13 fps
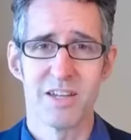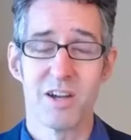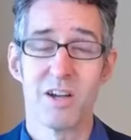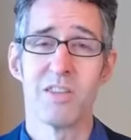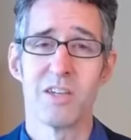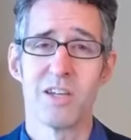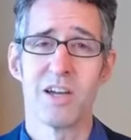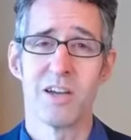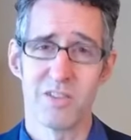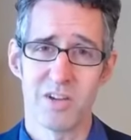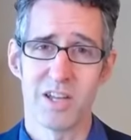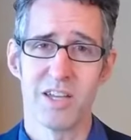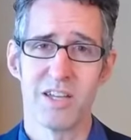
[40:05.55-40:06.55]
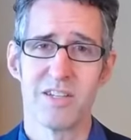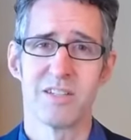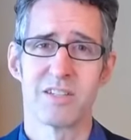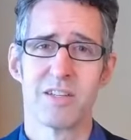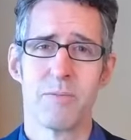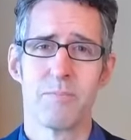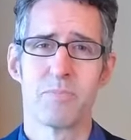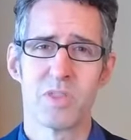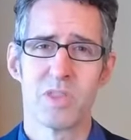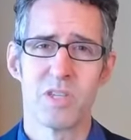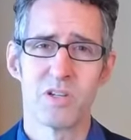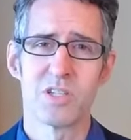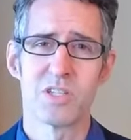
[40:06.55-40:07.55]
On the other hand,
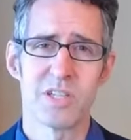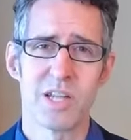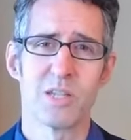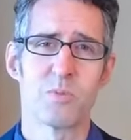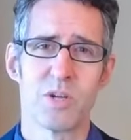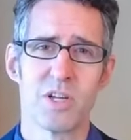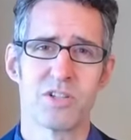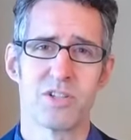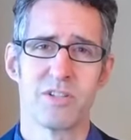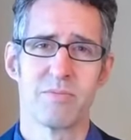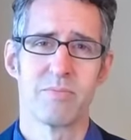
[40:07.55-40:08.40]
there's a celebration.